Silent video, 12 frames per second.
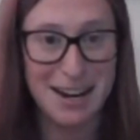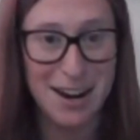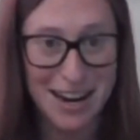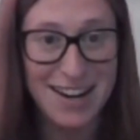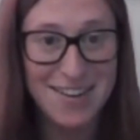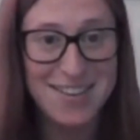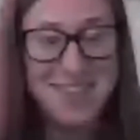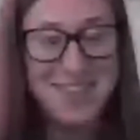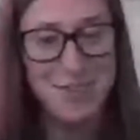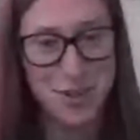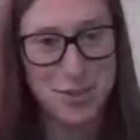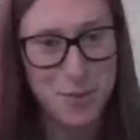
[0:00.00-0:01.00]
in England, so
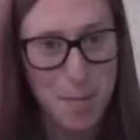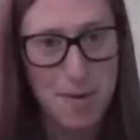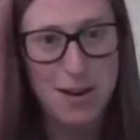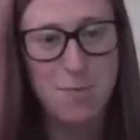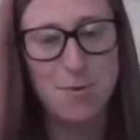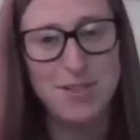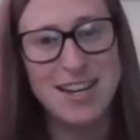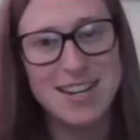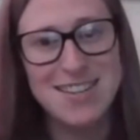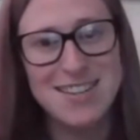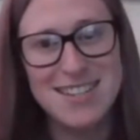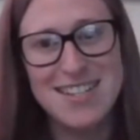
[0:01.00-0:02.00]
it's just applicable to
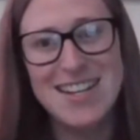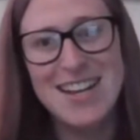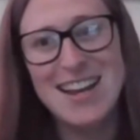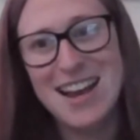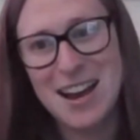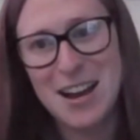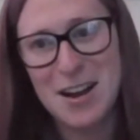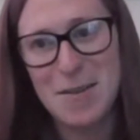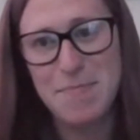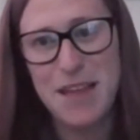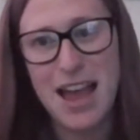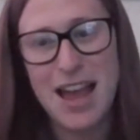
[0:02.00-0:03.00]
England.
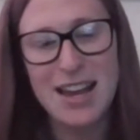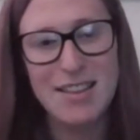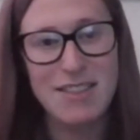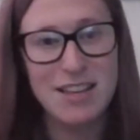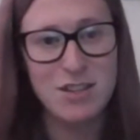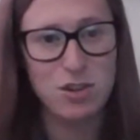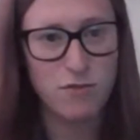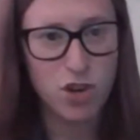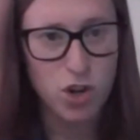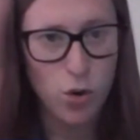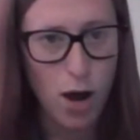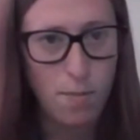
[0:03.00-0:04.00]
And this sort of
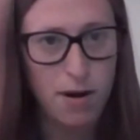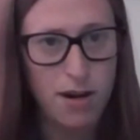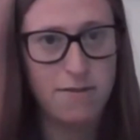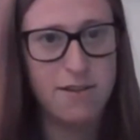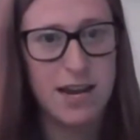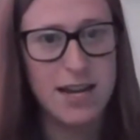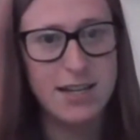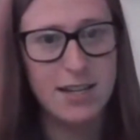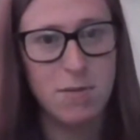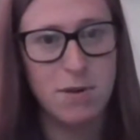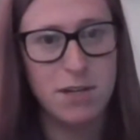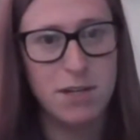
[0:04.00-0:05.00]
new uplift has
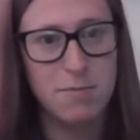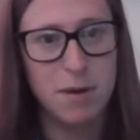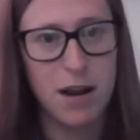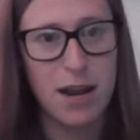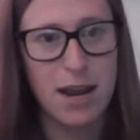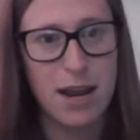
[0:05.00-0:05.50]
come into play.